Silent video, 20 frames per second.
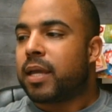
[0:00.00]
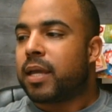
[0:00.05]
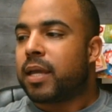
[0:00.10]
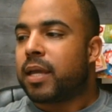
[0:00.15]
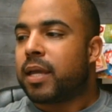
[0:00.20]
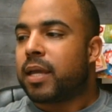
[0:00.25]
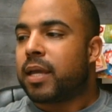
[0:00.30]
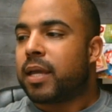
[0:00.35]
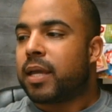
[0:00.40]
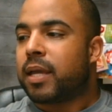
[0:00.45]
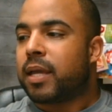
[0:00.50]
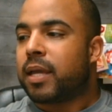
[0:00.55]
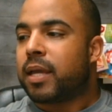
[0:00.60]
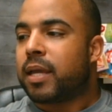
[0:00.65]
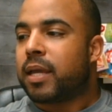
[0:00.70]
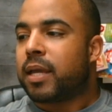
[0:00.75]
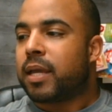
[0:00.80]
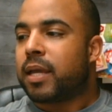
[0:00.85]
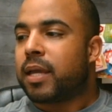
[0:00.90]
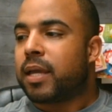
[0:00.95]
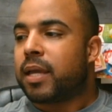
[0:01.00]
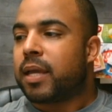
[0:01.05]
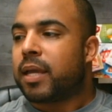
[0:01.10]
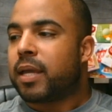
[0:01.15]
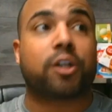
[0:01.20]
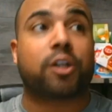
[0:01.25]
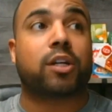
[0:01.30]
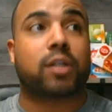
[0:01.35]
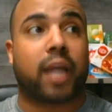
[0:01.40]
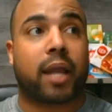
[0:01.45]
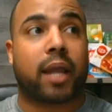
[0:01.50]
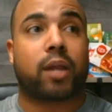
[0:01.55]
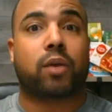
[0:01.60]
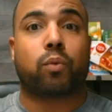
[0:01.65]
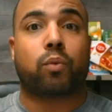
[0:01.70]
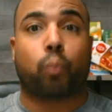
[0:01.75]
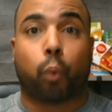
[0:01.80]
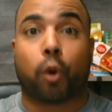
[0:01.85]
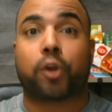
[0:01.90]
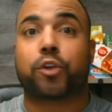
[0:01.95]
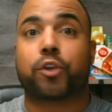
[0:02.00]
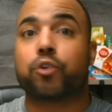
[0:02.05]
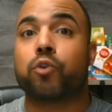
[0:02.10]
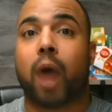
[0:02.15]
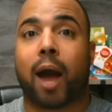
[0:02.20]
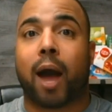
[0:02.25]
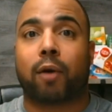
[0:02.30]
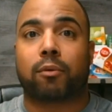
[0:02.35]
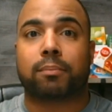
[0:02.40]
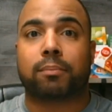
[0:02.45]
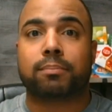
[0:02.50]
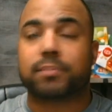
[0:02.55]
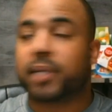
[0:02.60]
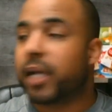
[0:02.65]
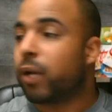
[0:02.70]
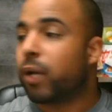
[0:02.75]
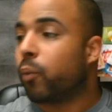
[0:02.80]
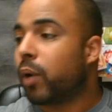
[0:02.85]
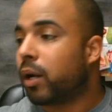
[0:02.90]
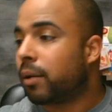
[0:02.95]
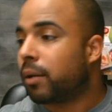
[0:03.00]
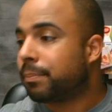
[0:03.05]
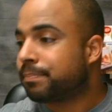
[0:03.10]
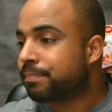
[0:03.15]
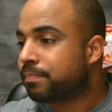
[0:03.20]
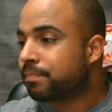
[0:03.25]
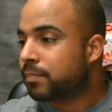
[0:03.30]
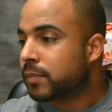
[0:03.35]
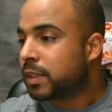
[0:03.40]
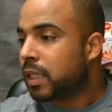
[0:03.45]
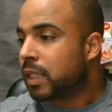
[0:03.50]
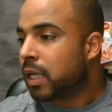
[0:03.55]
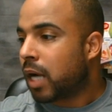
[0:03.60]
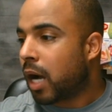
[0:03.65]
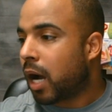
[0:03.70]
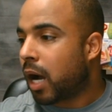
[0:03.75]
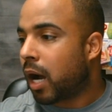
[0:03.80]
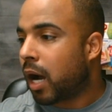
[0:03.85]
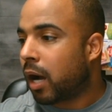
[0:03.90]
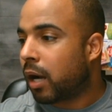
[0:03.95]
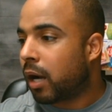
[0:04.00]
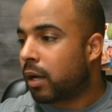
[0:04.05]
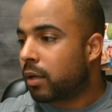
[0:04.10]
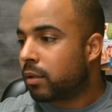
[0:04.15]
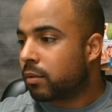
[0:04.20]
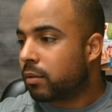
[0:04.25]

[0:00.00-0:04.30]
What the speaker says: it will start to like work you out. It will. But